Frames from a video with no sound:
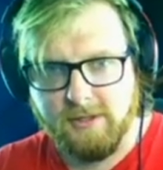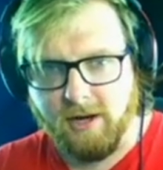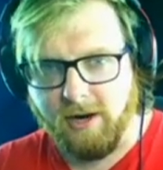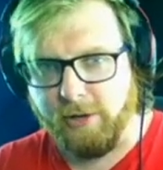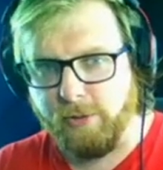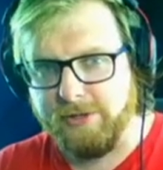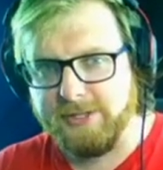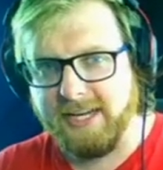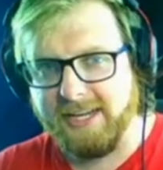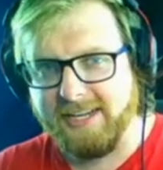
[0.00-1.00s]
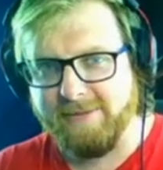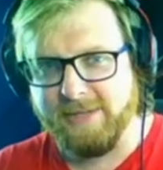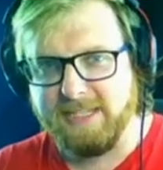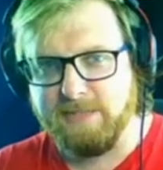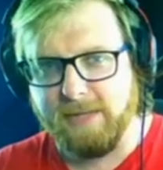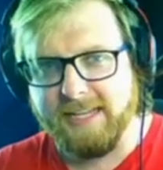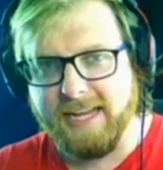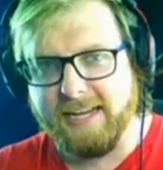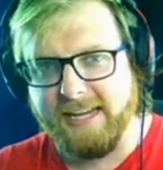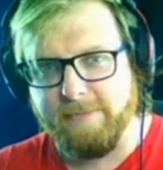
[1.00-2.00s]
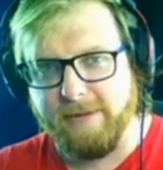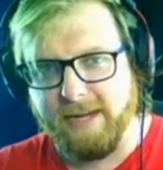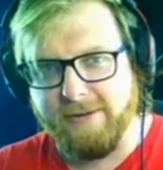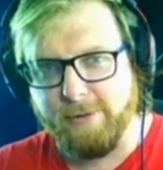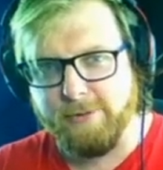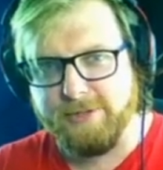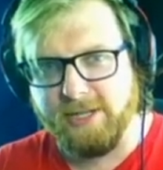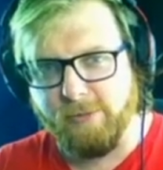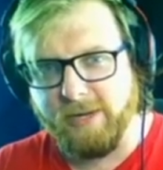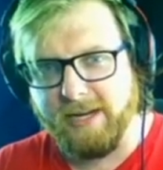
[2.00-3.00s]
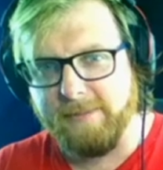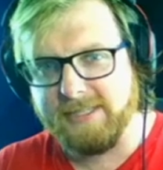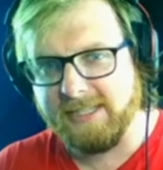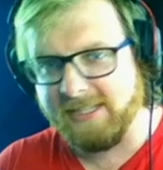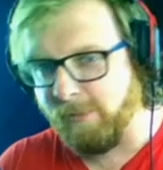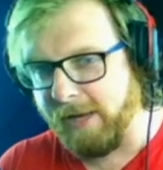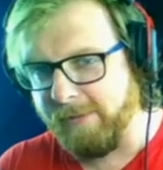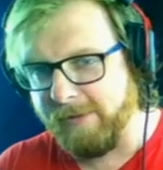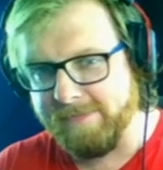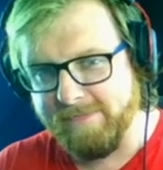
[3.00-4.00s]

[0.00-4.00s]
All right, who are you taking? Let's play that game, right? Who's going to win? I'm going to take the white one.